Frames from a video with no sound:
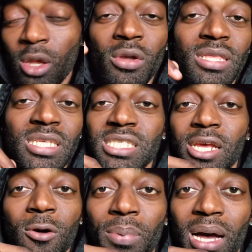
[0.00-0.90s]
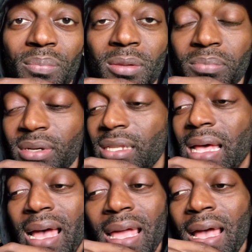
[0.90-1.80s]
gonna get this channel popping but
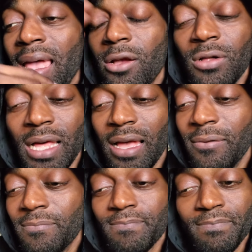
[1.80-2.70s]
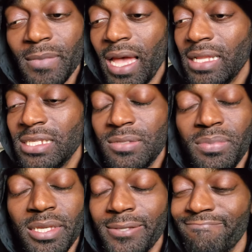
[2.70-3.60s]
I, I ain't gonna lie i just
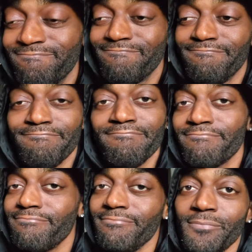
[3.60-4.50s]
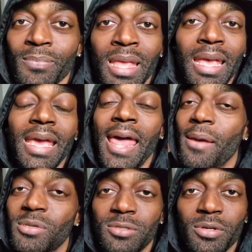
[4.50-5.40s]
been it
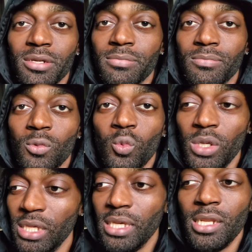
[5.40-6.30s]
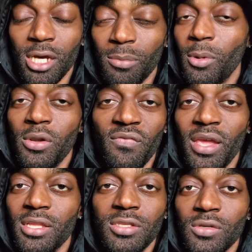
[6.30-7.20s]
happens bro we get
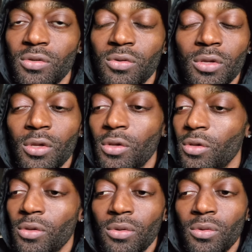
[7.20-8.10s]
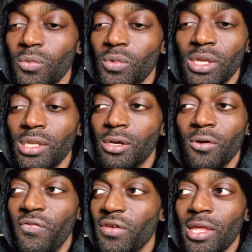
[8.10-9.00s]
unmotivated too we
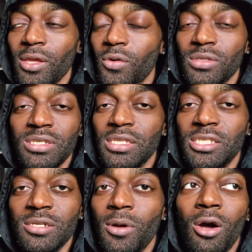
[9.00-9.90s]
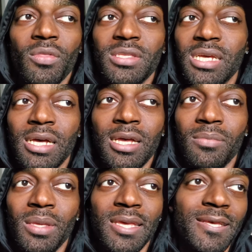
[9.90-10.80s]
don't feel like going to the gym all the
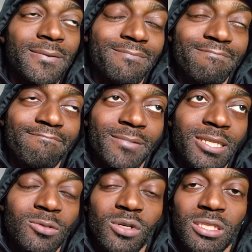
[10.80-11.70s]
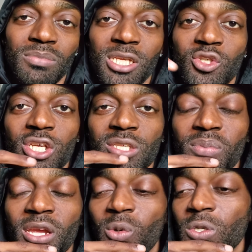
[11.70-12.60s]
time and i just wanted to be
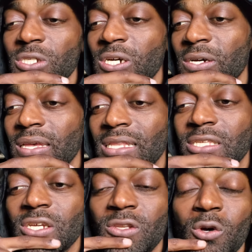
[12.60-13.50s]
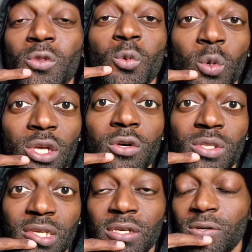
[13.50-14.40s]
transparent with y'all and let y'all know the real
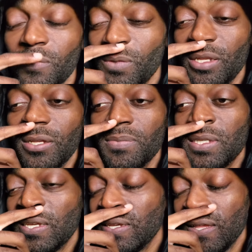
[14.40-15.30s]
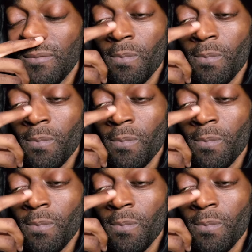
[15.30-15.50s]
deal you know what i'm saying